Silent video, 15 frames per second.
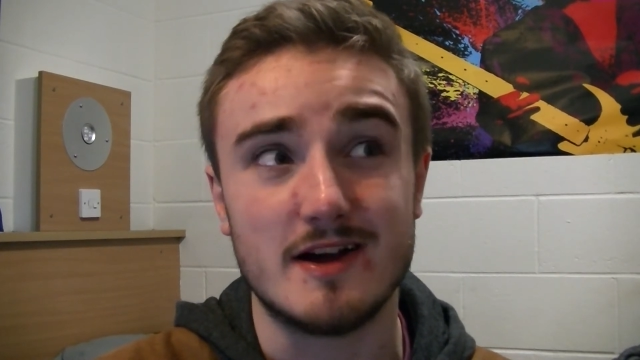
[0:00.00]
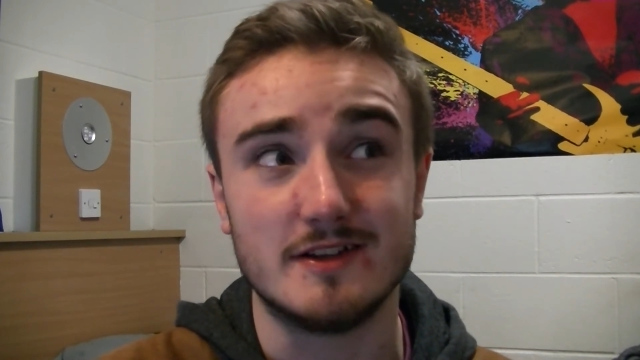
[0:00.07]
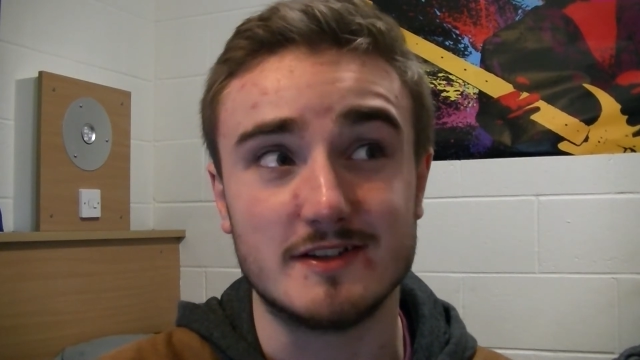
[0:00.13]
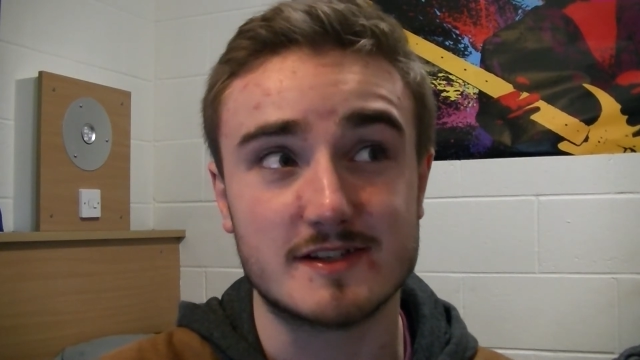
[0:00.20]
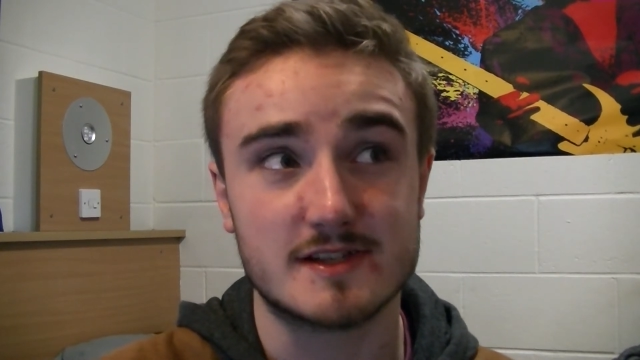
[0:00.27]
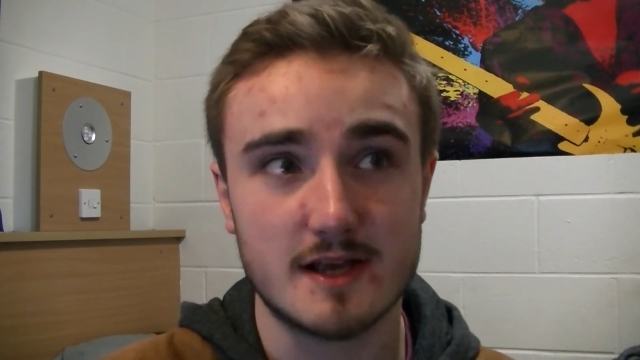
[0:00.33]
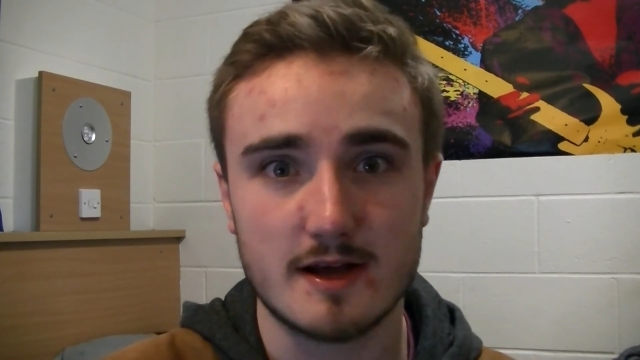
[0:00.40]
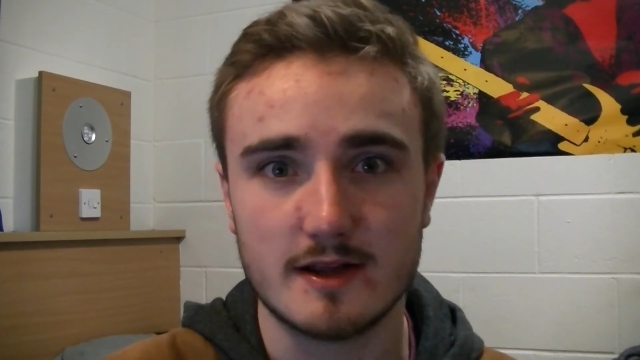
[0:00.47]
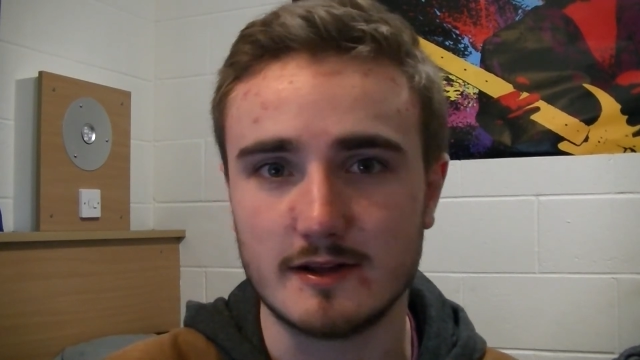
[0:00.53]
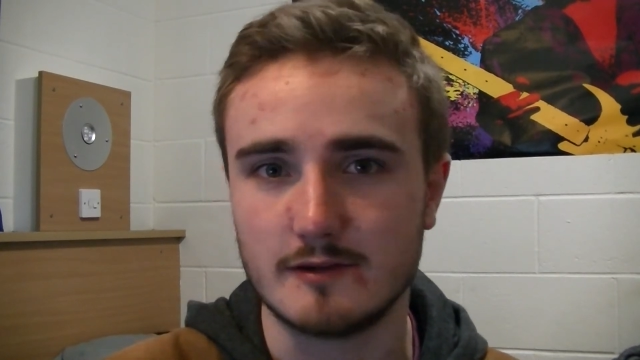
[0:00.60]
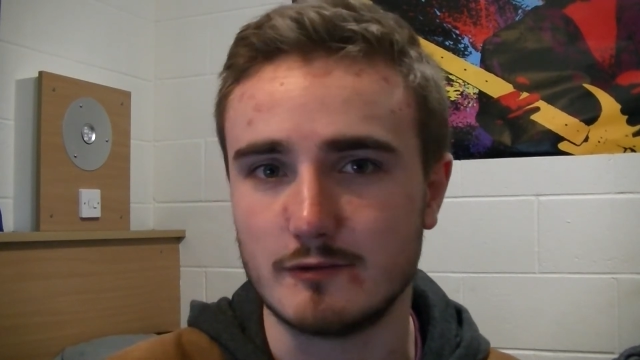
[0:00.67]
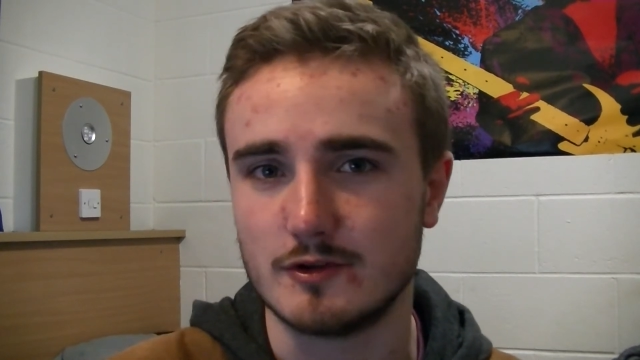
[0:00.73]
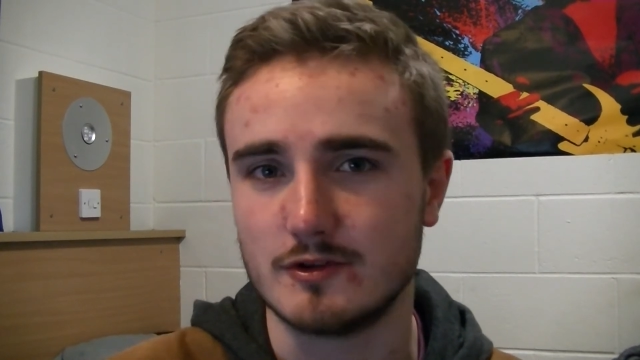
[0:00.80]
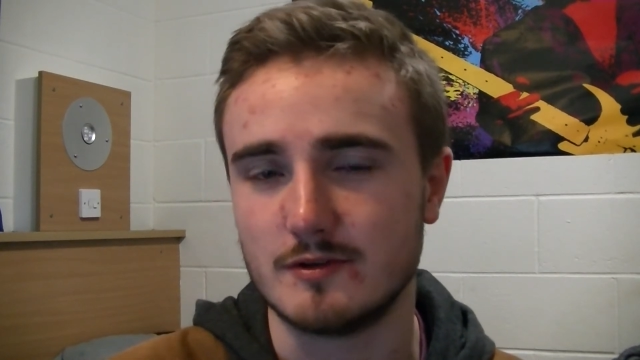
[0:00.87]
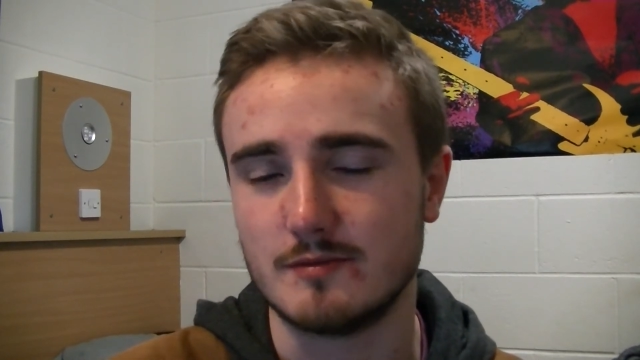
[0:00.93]
and certainly
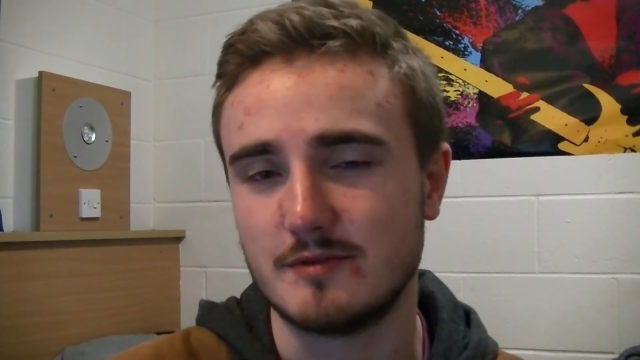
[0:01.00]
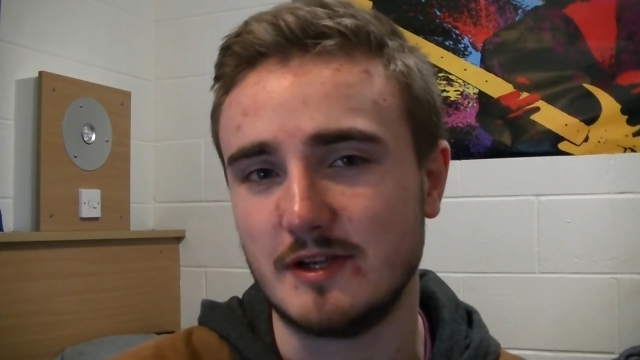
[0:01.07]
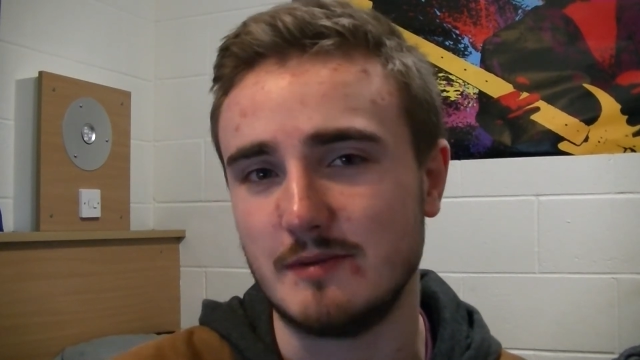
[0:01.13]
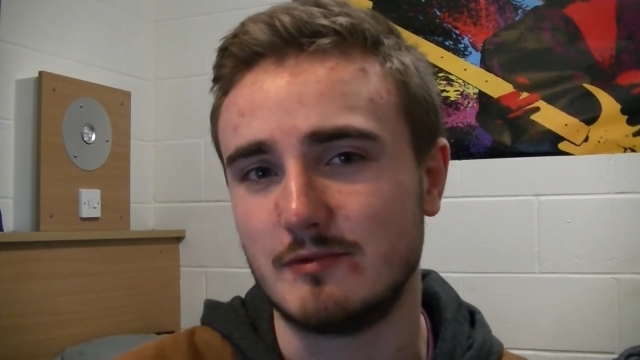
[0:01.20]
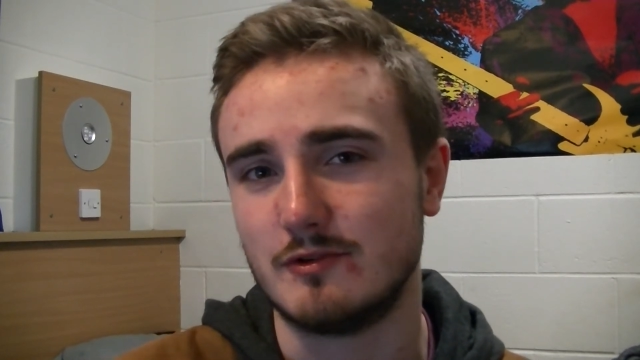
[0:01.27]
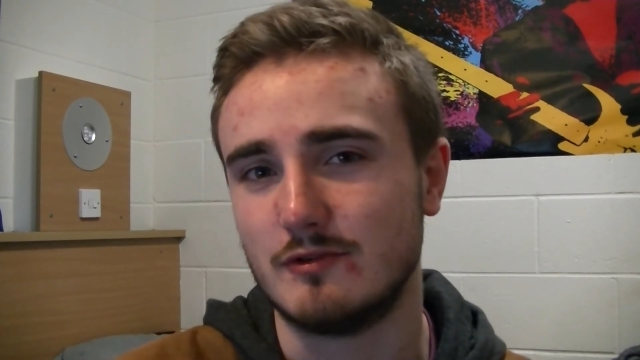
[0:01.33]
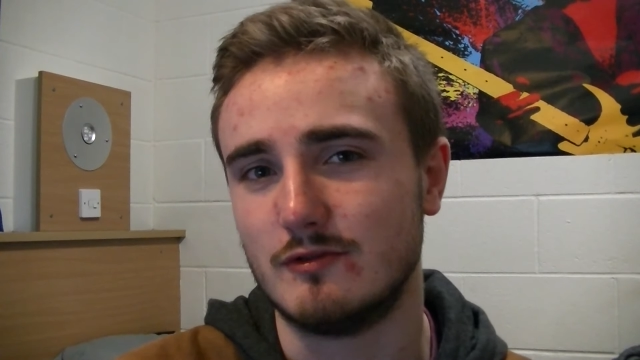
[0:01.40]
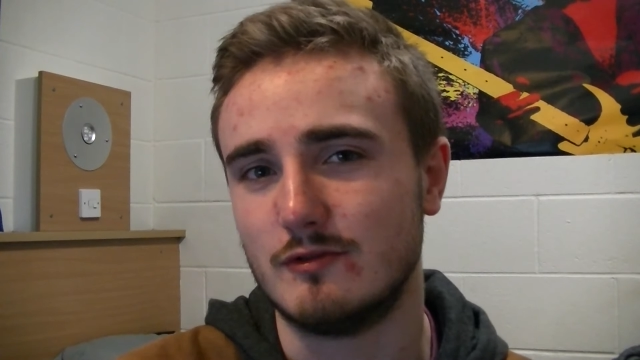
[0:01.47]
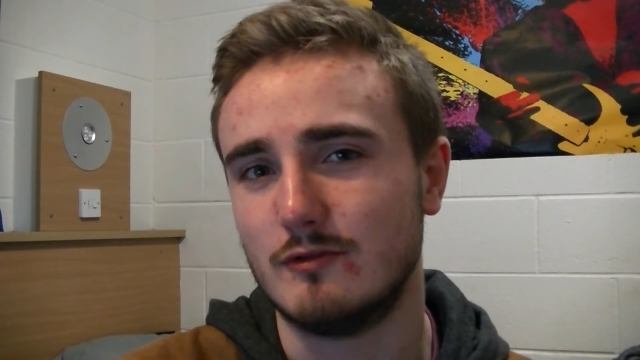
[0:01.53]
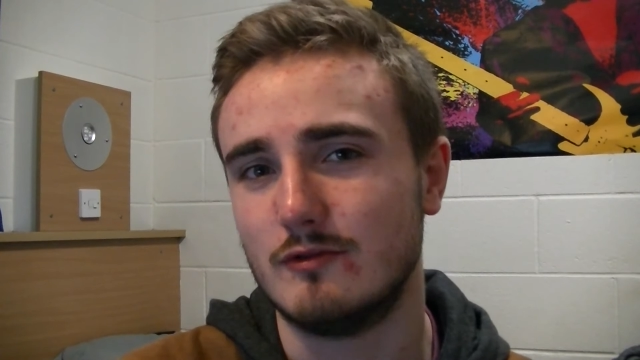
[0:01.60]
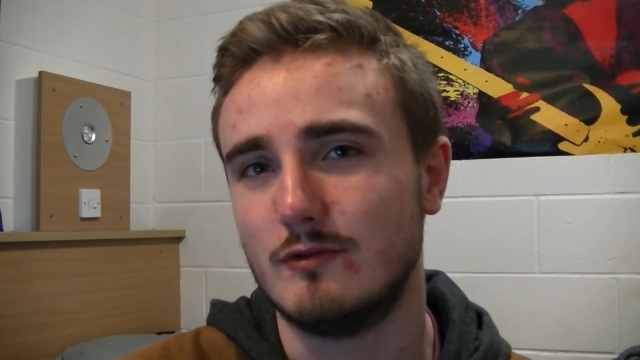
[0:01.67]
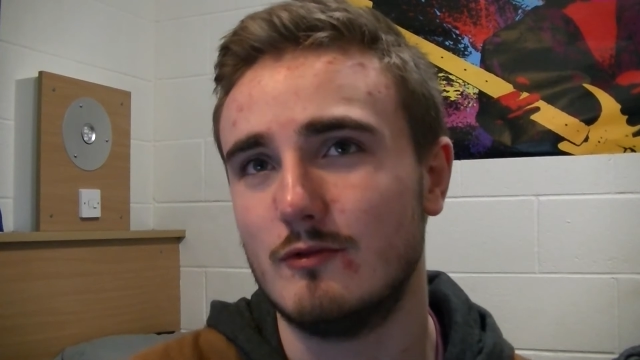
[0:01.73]
one of the people